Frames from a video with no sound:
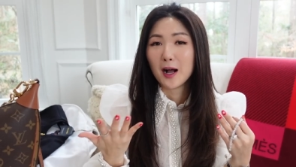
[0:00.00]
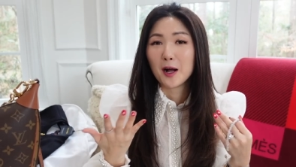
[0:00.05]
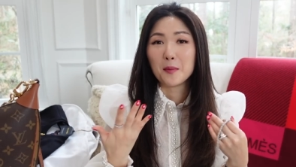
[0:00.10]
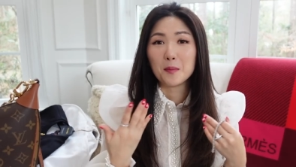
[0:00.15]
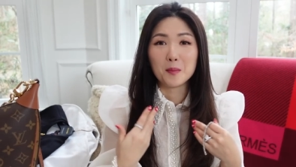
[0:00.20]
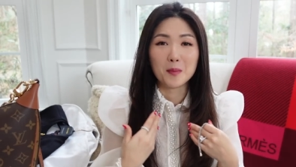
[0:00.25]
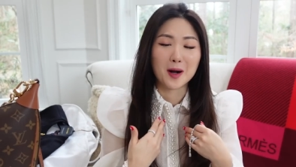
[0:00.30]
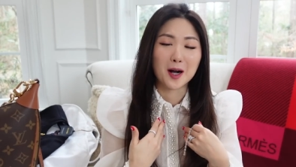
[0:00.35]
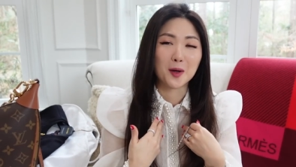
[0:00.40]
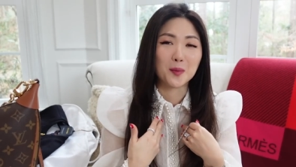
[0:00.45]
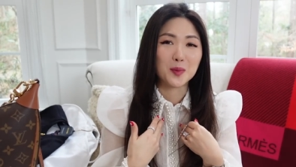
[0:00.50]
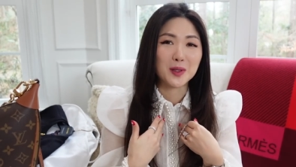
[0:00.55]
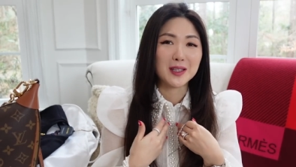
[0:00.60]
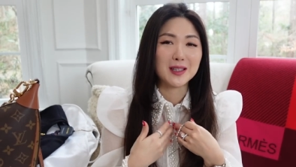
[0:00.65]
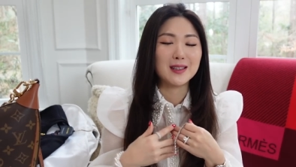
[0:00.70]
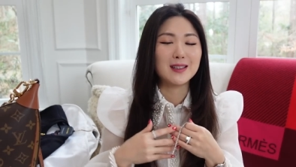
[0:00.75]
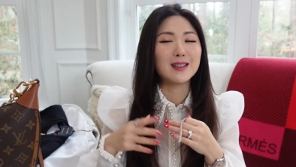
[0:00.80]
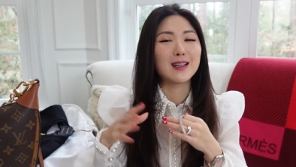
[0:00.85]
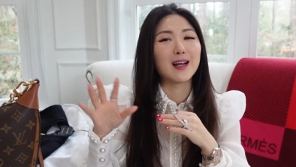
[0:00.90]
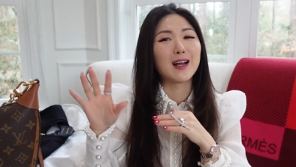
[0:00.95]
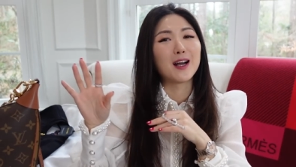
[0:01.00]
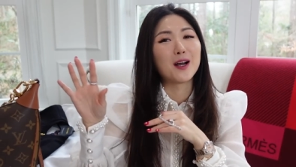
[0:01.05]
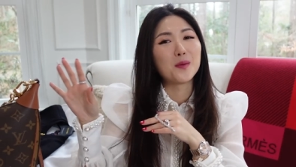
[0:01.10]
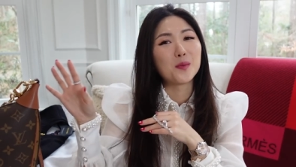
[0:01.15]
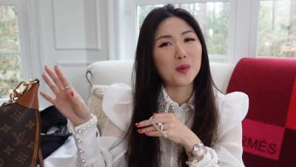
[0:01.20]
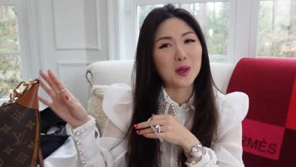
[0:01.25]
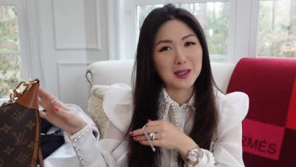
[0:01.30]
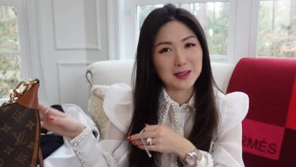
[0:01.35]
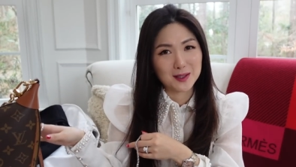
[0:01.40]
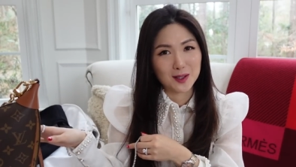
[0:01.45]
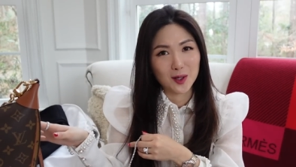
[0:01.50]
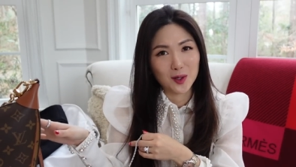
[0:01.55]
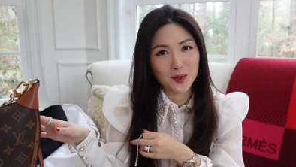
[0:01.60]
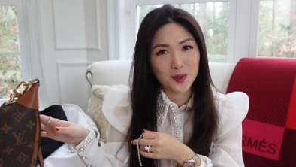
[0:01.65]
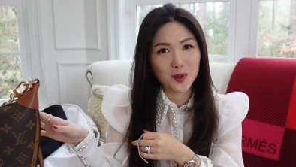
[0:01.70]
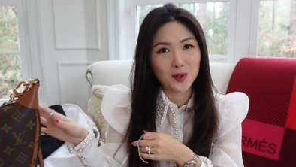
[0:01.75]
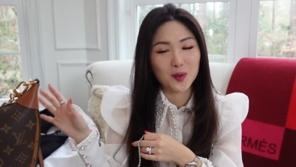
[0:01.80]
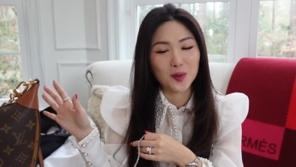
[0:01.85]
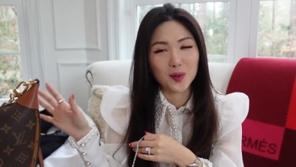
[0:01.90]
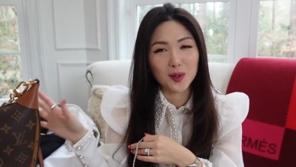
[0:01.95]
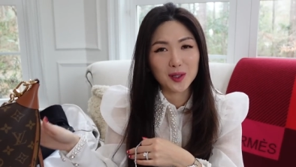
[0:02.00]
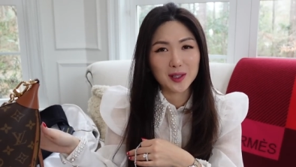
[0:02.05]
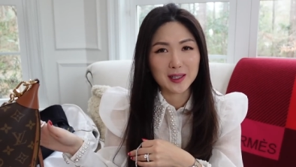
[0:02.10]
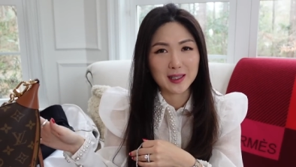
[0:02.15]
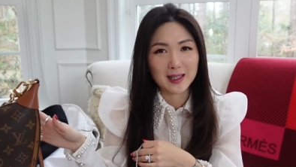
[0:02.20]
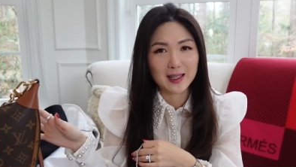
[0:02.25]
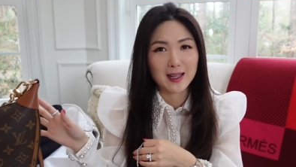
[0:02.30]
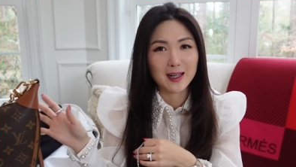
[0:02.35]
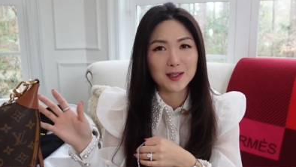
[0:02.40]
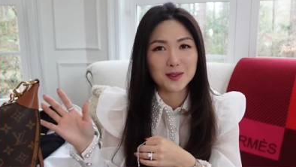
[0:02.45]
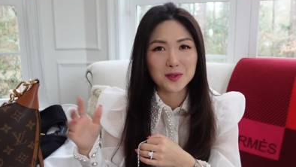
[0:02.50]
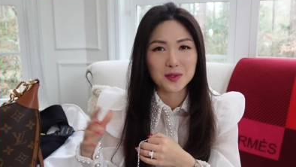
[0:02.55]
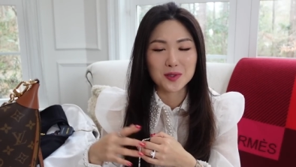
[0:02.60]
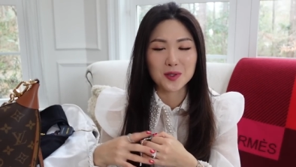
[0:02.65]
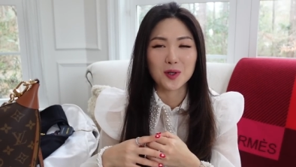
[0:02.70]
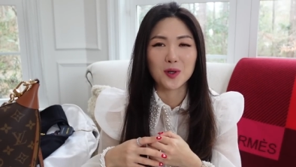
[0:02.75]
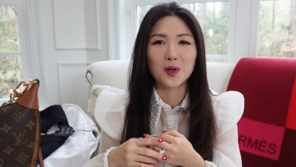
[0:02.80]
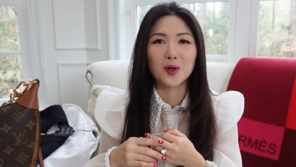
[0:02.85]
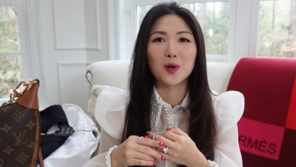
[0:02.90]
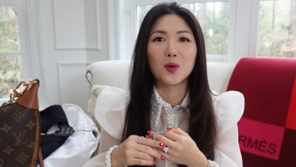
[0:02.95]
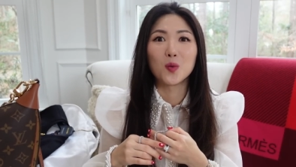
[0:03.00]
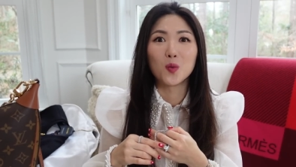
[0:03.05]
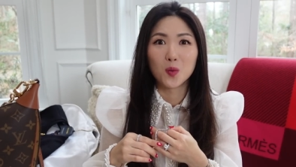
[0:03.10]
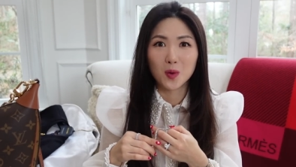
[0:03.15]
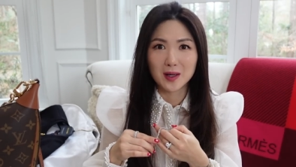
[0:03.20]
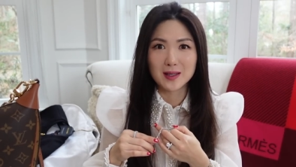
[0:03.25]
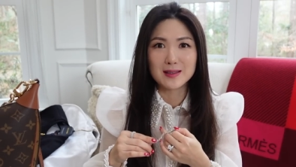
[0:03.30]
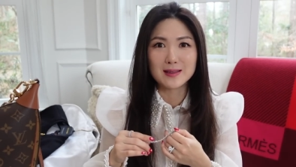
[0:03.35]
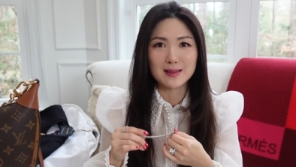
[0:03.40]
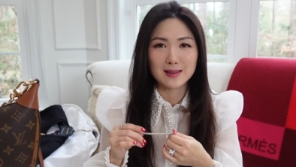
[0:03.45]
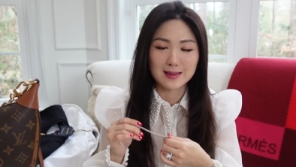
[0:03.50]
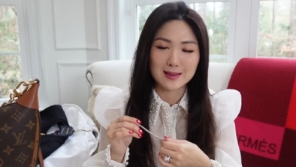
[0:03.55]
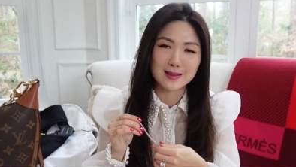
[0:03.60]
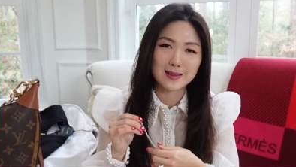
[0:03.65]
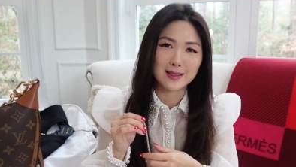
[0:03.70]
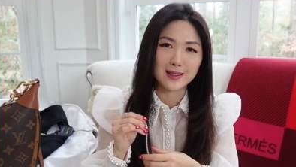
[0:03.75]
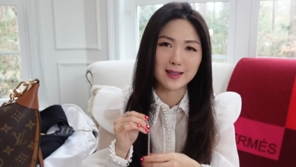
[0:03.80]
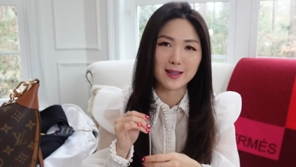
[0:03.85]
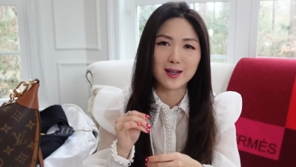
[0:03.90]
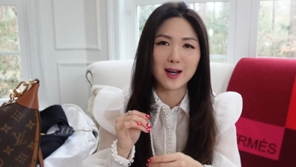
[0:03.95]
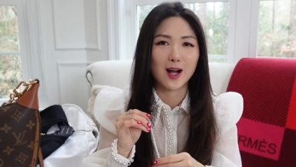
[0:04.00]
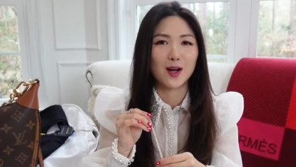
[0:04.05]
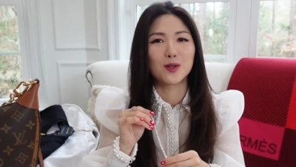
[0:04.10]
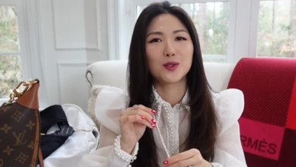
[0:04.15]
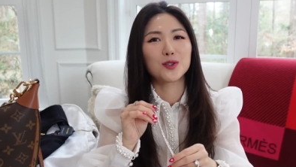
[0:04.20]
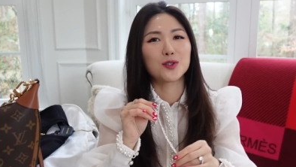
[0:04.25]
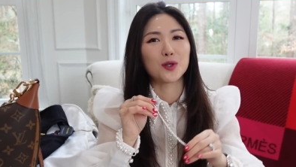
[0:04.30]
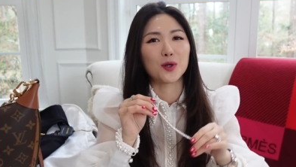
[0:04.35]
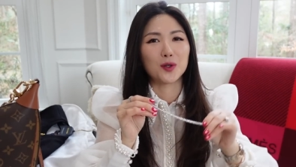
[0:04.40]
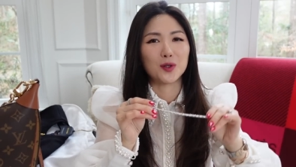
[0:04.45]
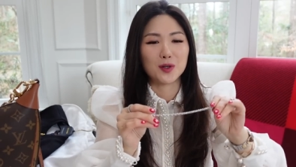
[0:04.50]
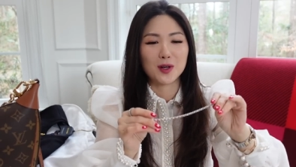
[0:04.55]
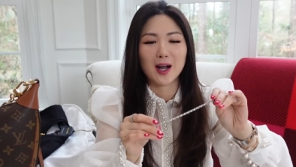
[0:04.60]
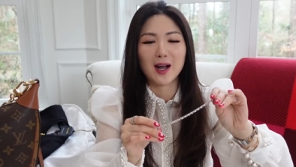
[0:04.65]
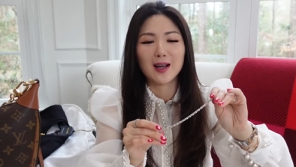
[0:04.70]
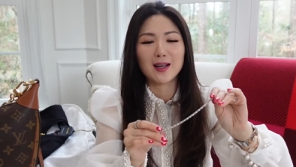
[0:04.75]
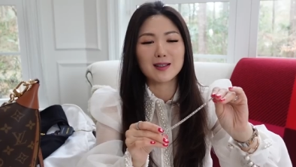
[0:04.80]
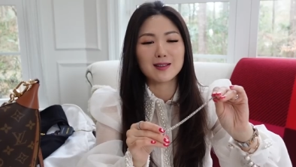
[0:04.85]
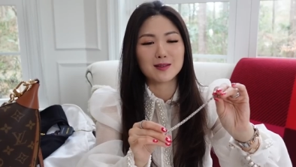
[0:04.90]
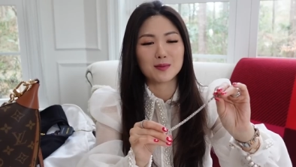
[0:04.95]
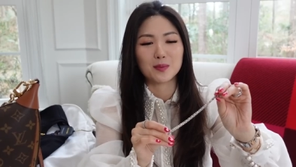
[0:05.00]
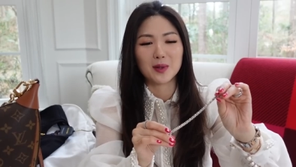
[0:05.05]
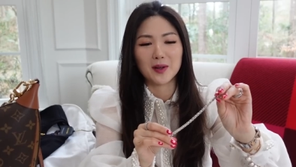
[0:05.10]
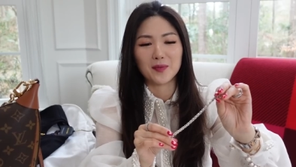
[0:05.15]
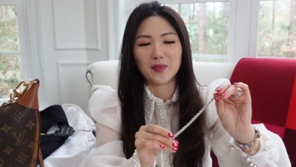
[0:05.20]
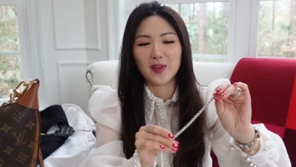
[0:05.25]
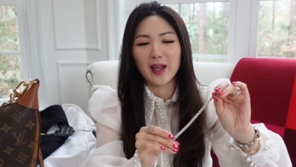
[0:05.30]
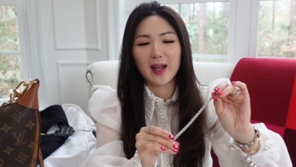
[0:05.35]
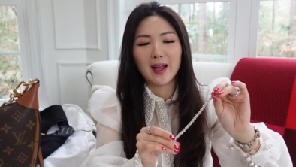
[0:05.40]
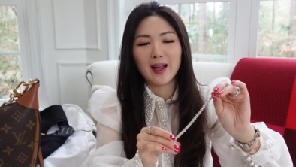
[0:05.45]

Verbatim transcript: mommy and my daughter Lydia, so once it's here I'll show you guys, but